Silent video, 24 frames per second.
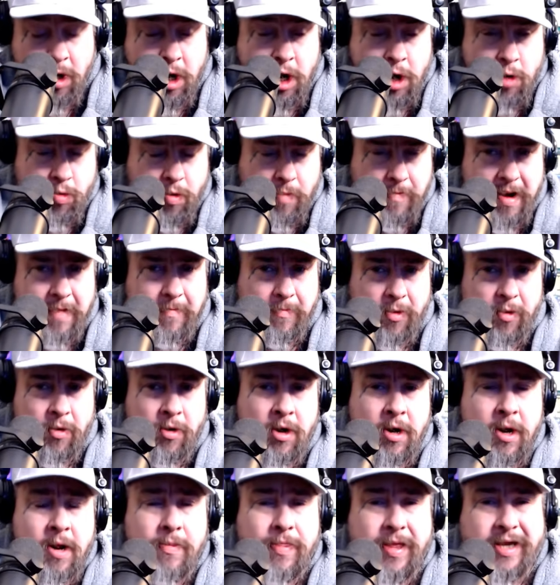remember
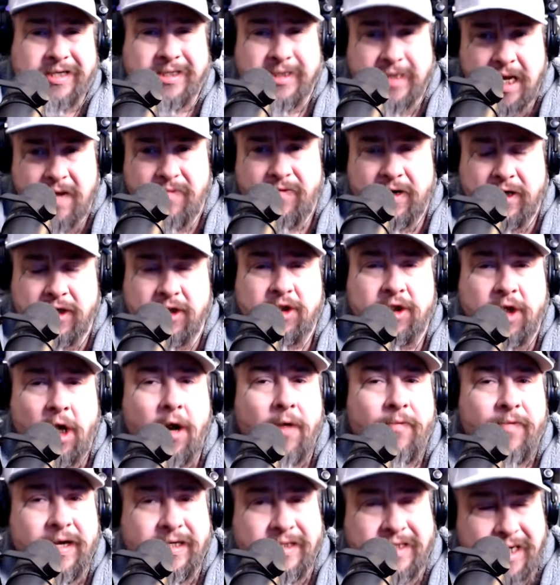that Steve
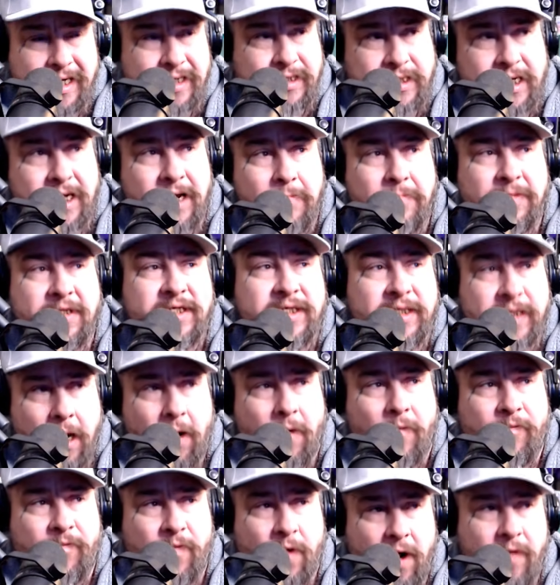Gonsalves is
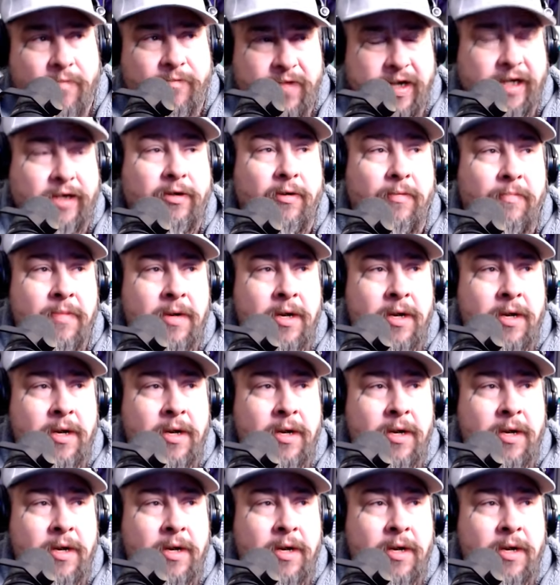himself a victim.